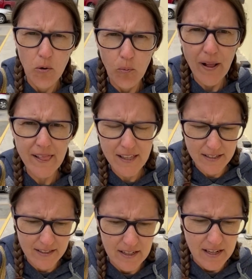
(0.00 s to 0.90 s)
Well,
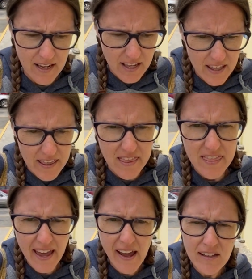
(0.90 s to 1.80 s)

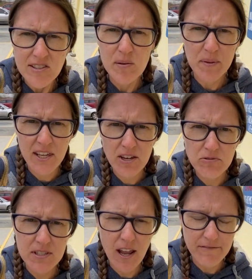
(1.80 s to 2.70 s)
they had some cute
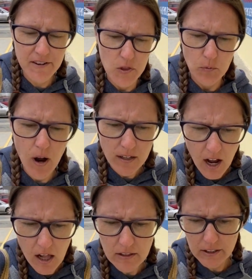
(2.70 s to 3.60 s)
stuff in the wrong
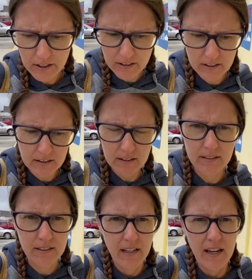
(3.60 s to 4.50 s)
color
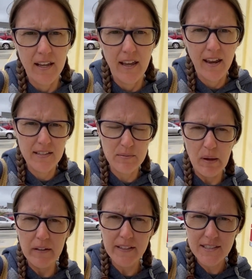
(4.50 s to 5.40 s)
and some
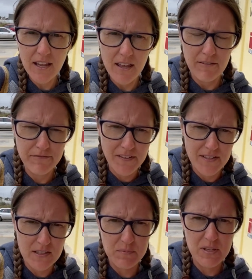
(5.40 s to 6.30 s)
ugly stuff and
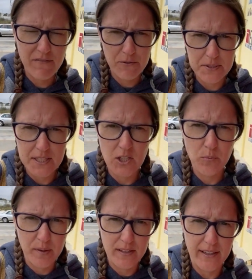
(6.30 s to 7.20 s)
some stuff that was cute
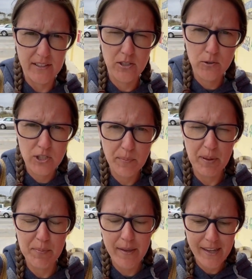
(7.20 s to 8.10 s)
but like too
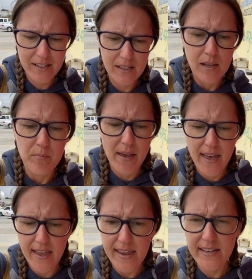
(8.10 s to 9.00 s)
cheaply made, but
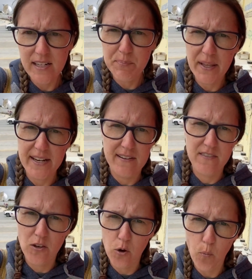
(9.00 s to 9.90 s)
I ended up getting
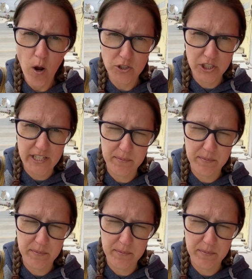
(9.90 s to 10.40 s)
the washing